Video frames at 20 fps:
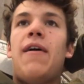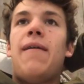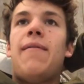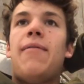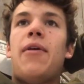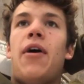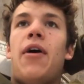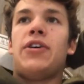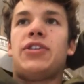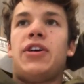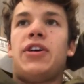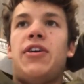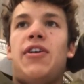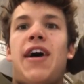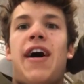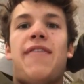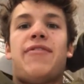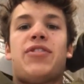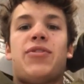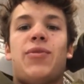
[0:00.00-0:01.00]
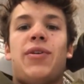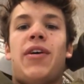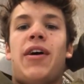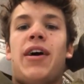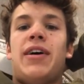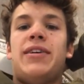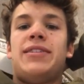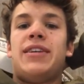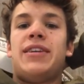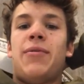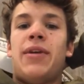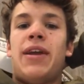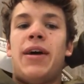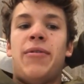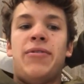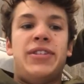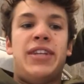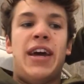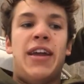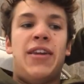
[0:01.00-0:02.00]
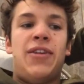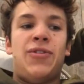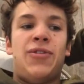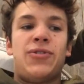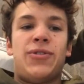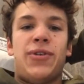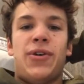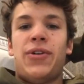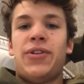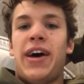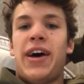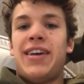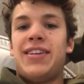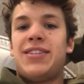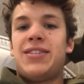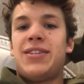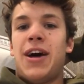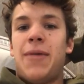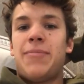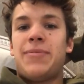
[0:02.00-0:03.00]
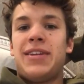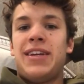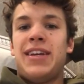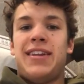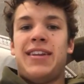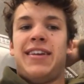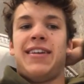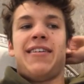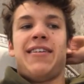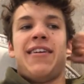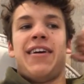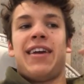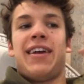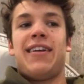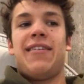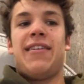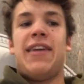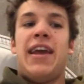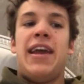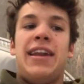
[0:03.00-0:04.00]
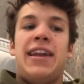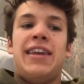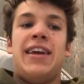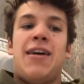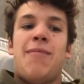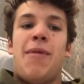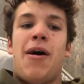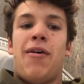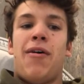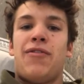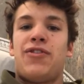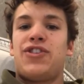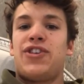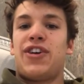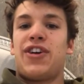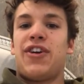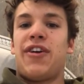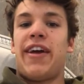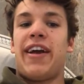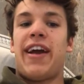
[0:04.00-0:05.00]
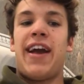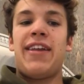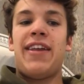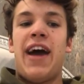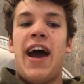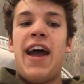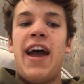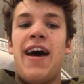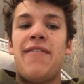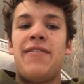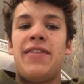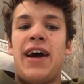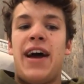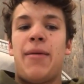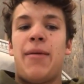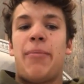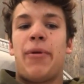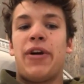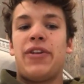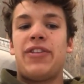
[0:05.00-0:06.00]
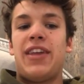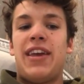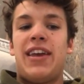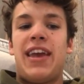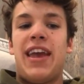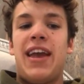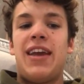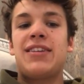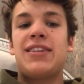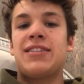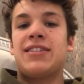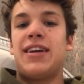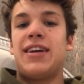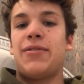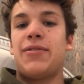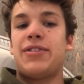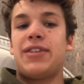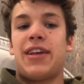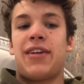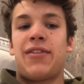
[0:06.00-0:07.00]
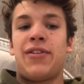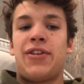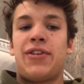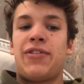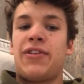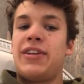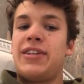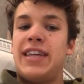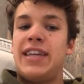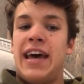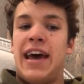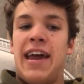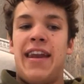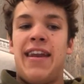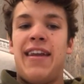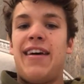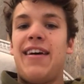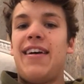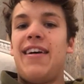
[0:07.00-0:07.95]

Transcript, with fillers: also you have to realize that when I was ten years old, I stopped eating like any amount of sugar. Like I, I haven't had a birthday cake since I was like literally ten.